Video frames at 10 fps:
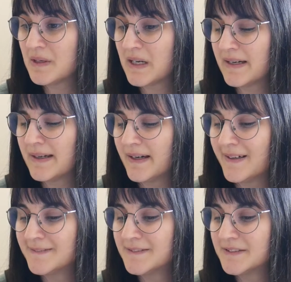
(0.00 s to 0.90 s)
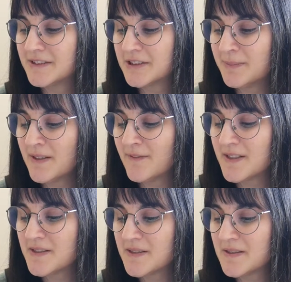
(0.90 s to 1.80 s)
I have so many
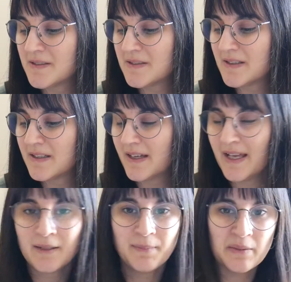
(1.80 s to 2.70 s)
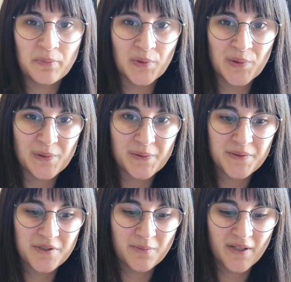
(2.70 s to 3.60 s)
things and people
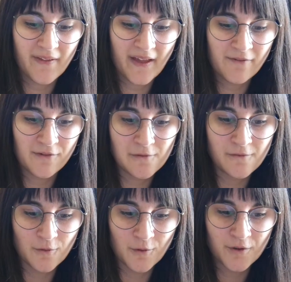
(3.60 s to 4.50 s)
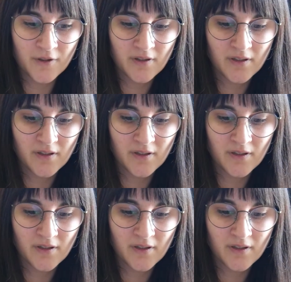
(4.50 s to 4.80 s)
to be thankful for.